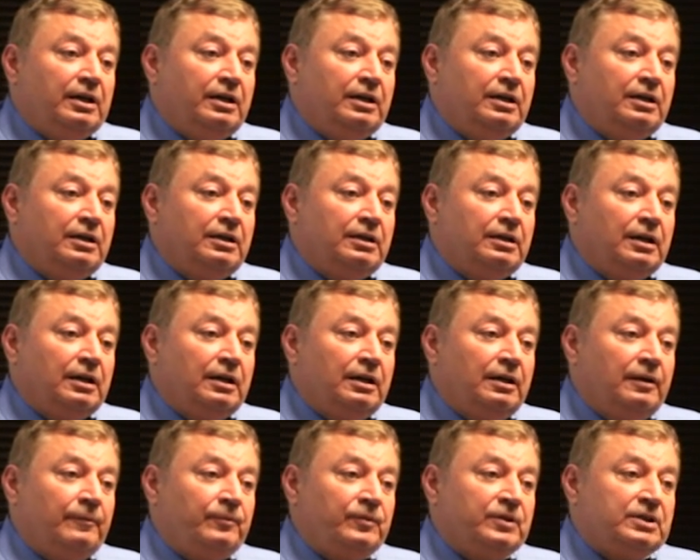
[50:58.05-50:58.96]
in
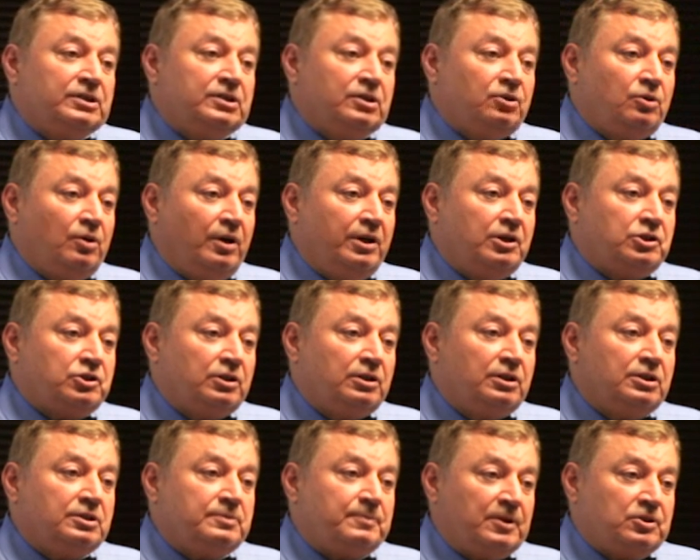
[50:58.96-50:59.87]

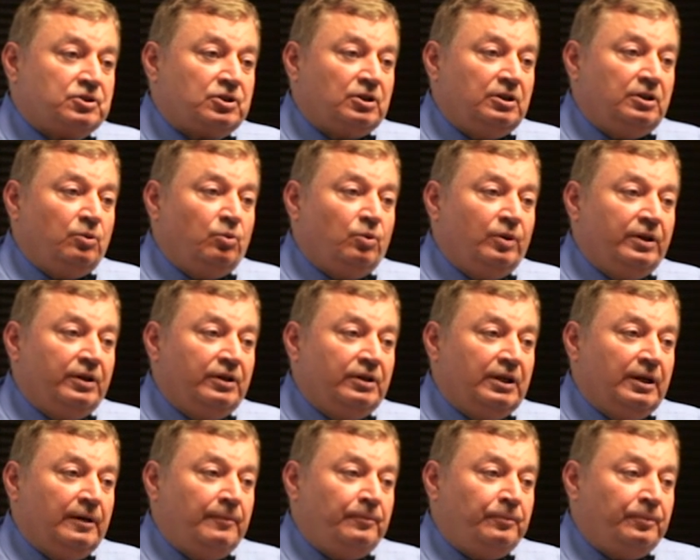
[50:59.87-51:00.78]
situation, especially with